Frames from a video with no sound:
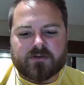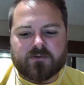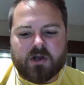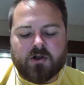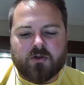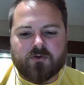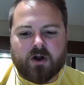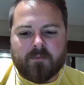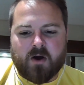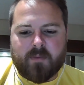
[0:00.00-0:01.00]
will conclude
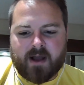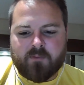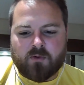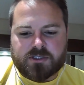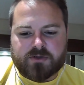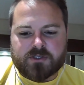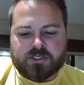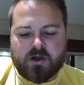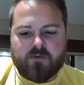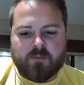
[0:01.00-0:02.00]
our mailbag portion of the
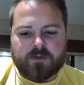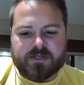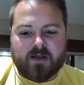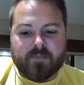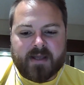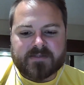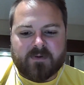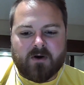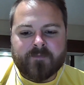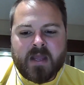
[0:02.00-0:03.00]
show, and then we'll talk
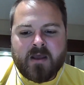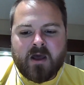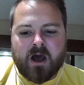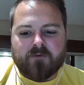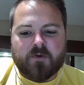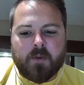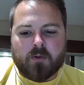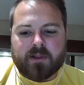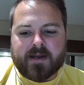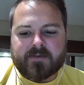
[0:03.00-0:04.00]
baseball. Uh, football
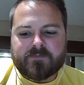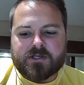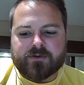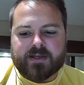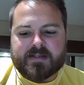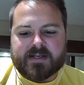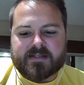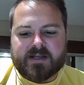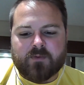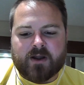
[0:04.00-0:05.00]
related, do you think
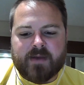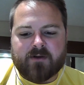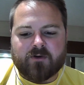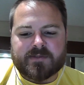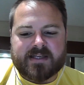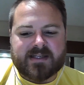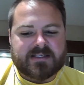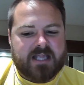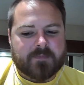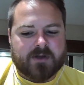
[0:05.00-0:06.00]
Tennessee running back room is getting
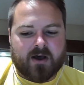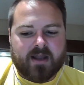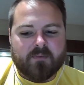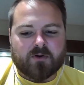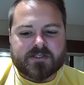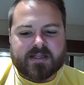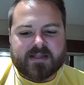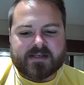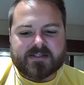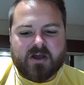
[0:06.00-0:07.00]
slept on? I personally
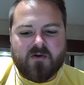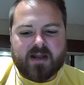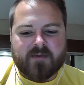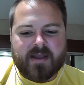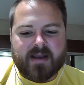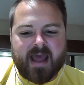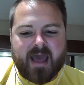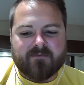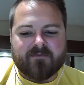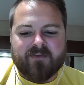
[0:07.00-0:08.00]
think so, and I mean
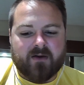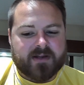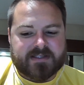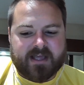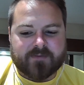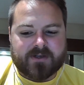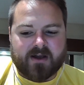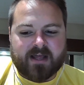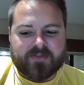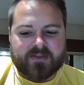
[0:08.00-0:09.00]
very slept
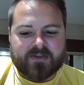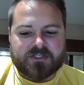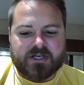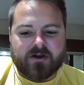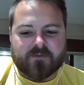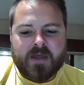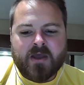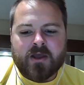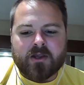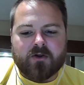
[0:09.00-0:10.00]
on. I think this year
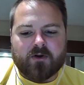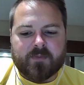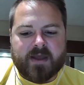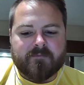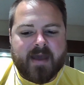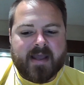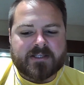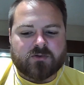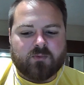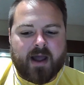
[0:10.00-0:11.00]
you're going to be
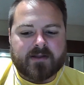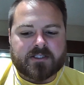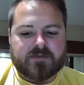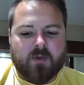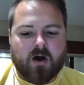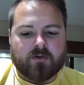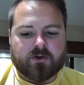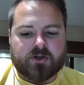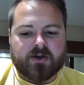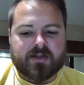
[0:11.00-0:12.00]
amazed, right and small or
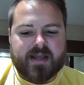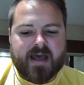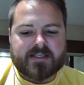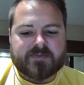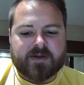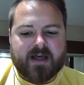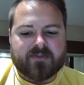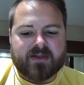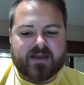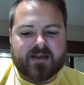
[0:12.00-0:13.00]
good, yes, but I
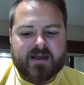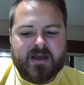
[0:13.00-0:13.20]
think